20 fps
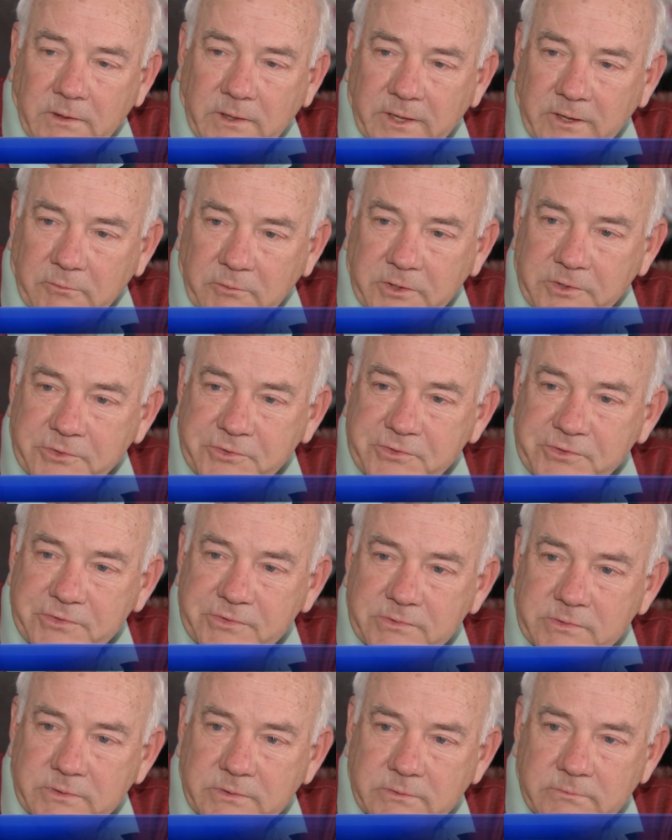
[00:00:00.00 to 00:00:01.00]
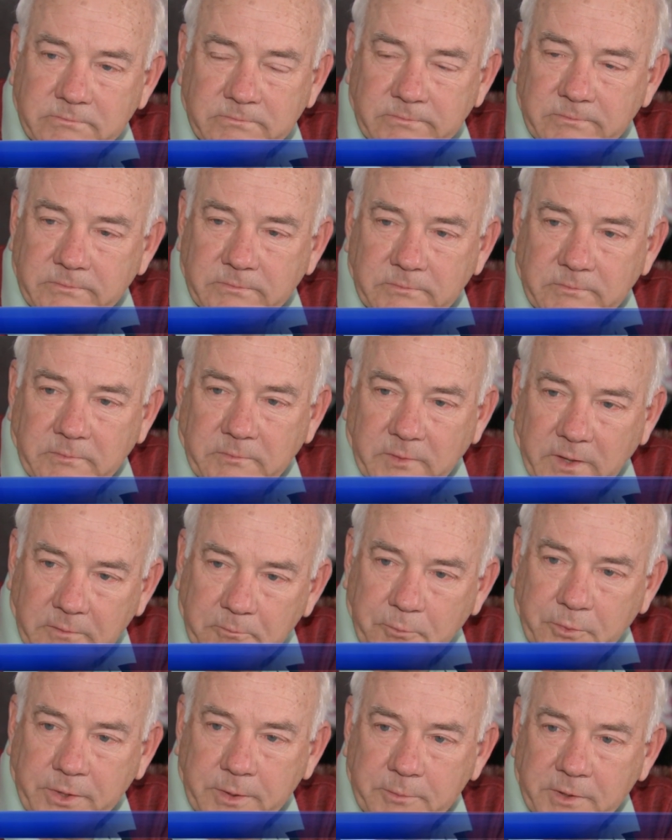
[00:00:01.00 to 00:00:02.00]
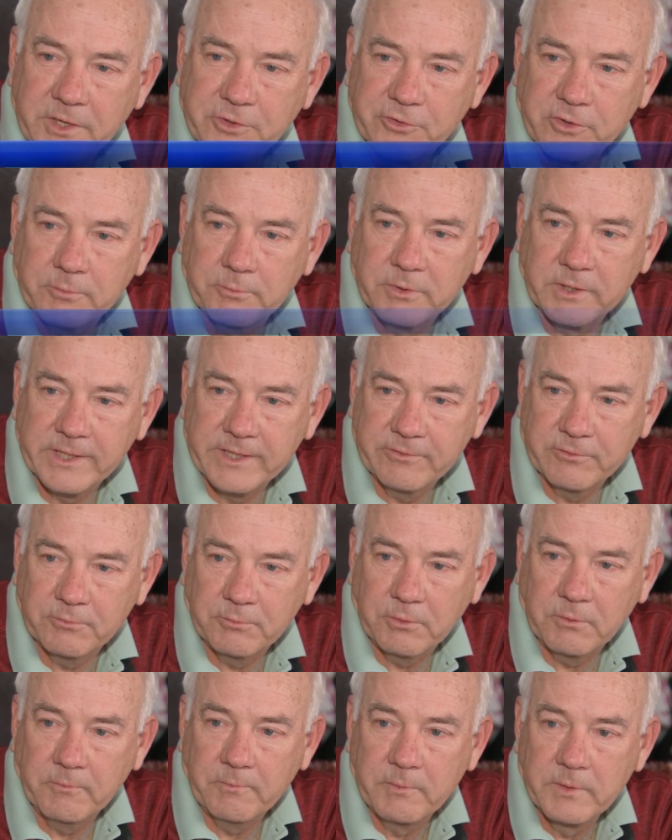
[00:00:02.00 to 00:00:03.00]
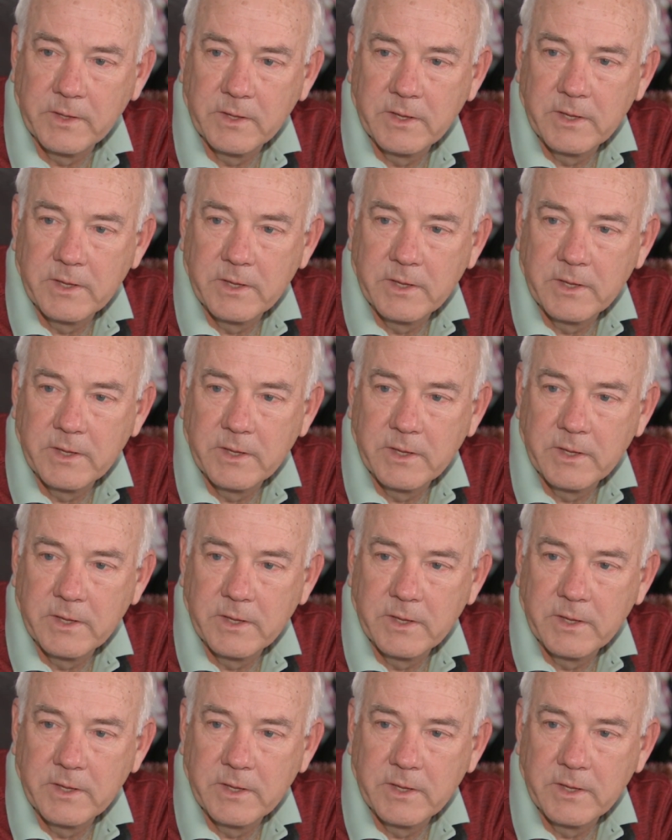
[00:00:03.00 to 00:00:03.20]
it was pretty much unbelievable.